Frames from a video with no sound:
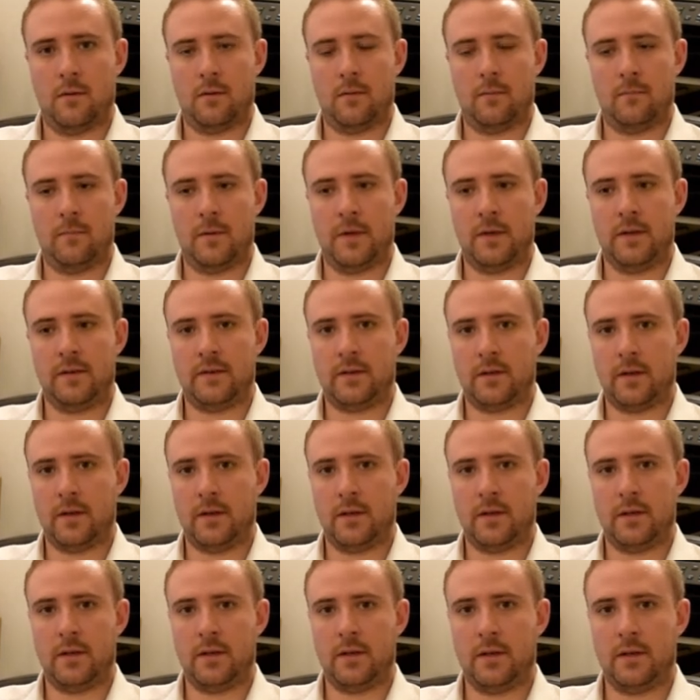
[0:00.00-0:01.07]
Many say
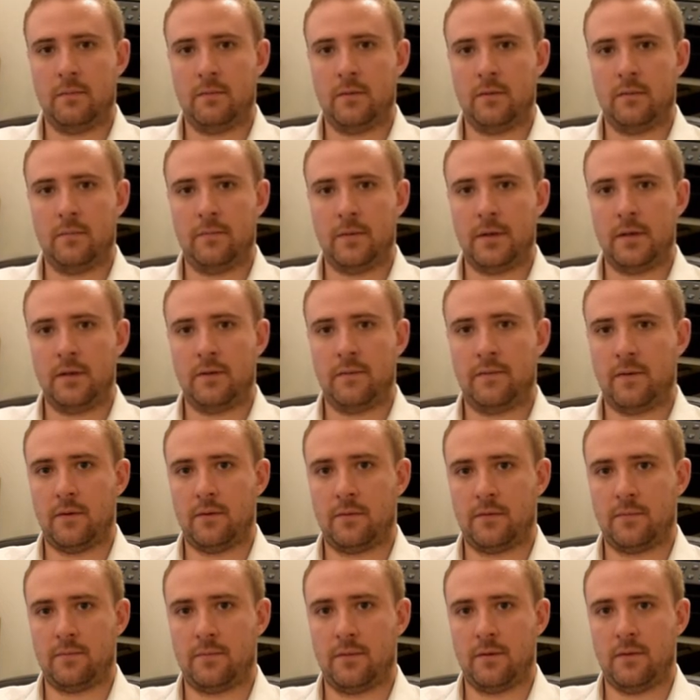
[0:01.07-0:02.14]
he will be the
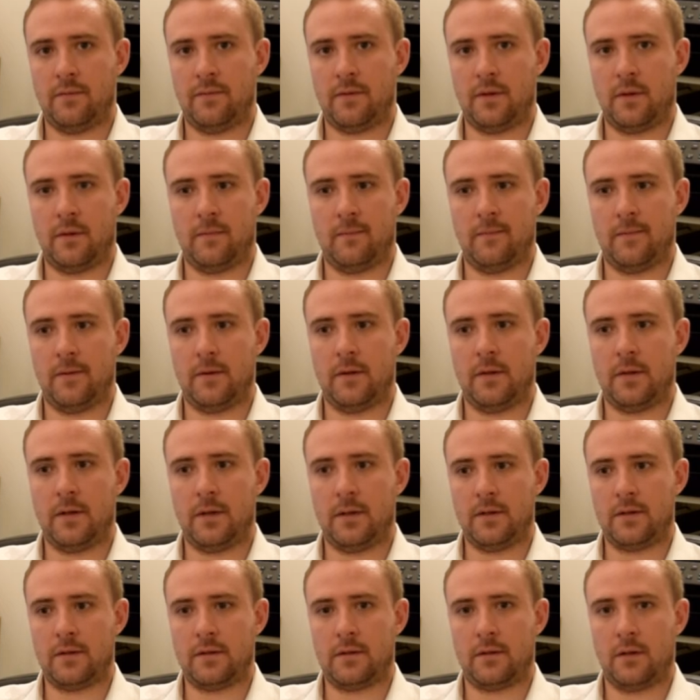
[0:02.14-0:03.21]
false prophet and that he
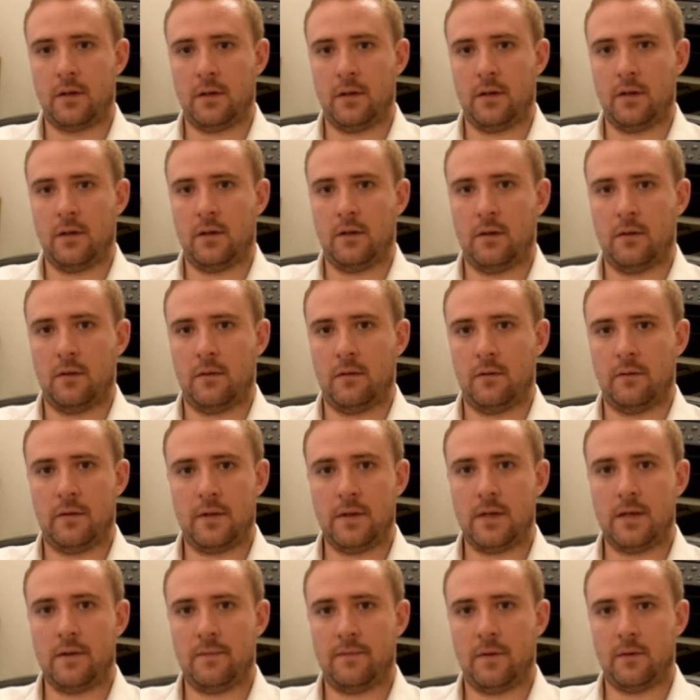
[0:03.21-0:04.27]
is
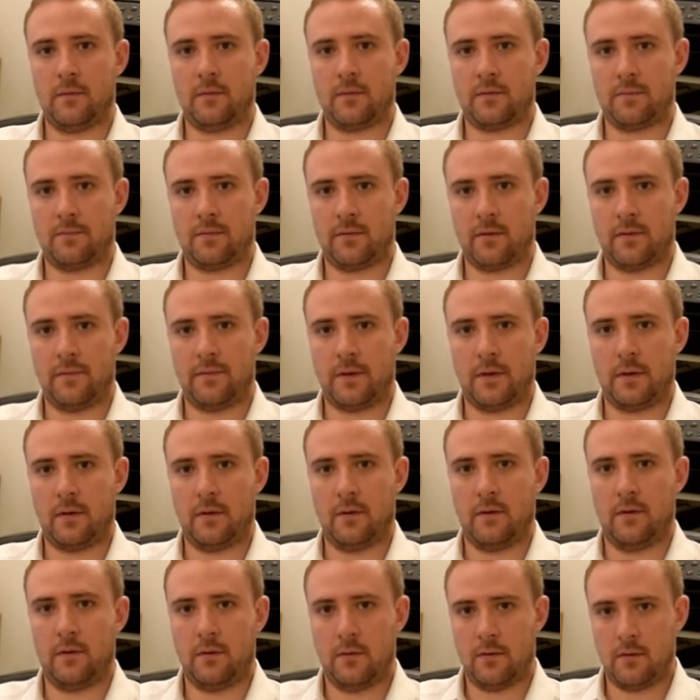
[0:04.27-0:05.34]
the false prophet,
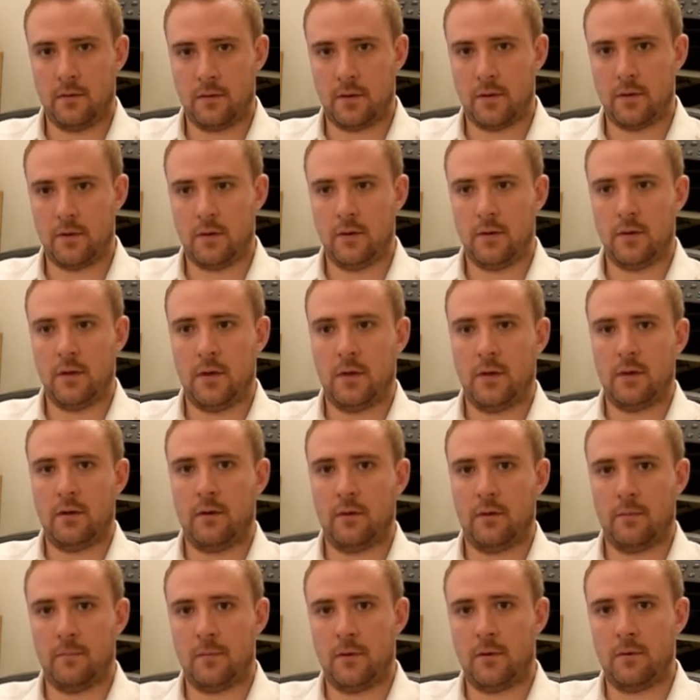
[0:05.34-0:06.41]
yeah, at
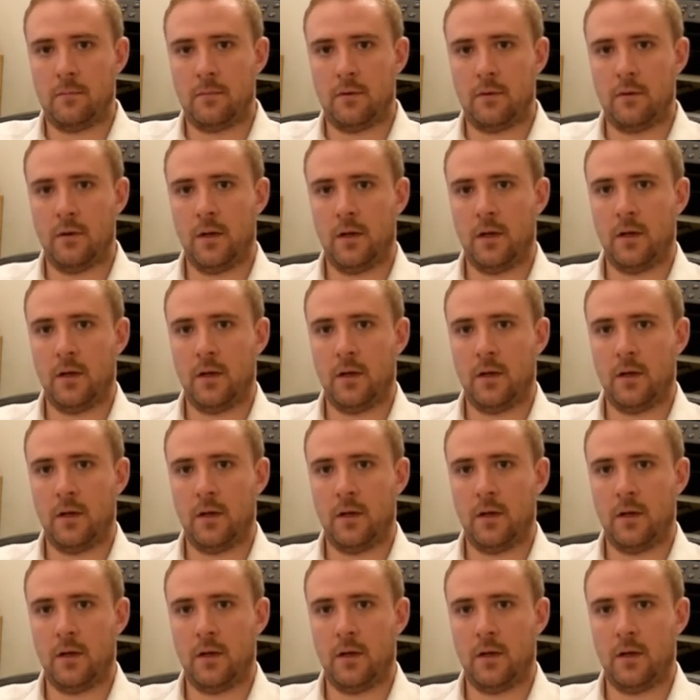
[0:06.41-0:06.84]
the moment.